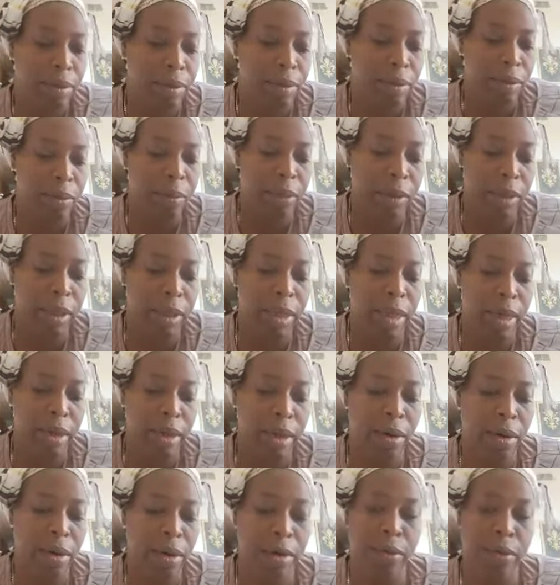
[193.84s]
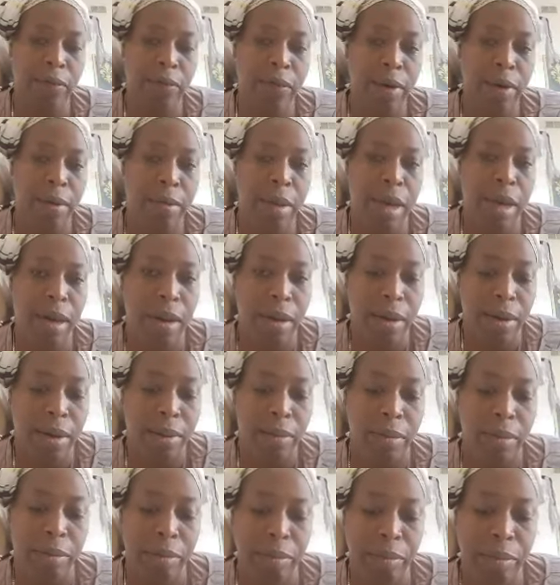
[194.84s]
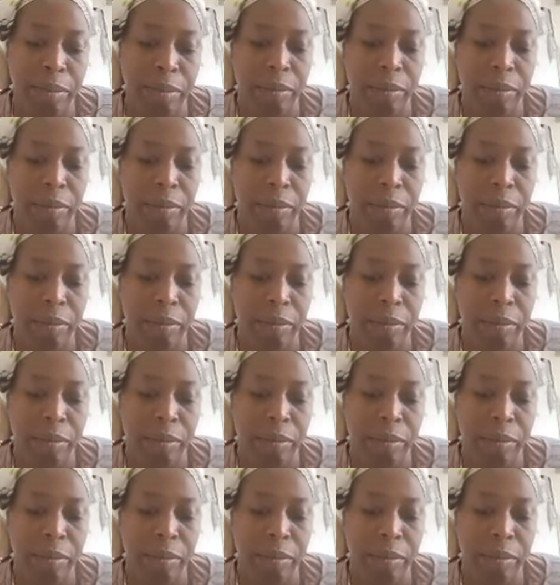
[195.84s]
to protect us from harm.